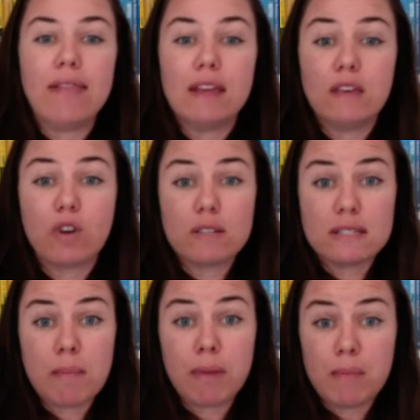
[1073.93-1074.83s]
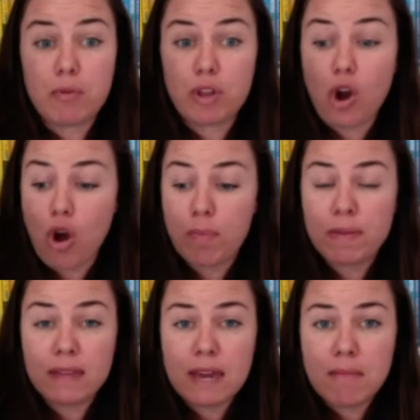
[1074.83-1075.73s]
and then you've got some people that
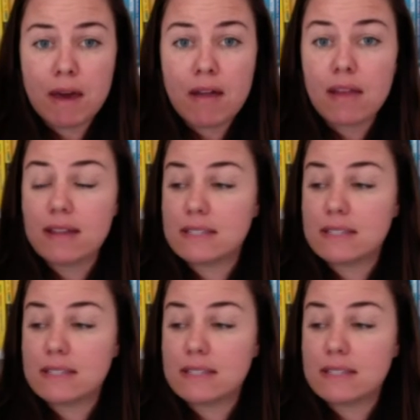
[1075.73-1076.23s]
open the email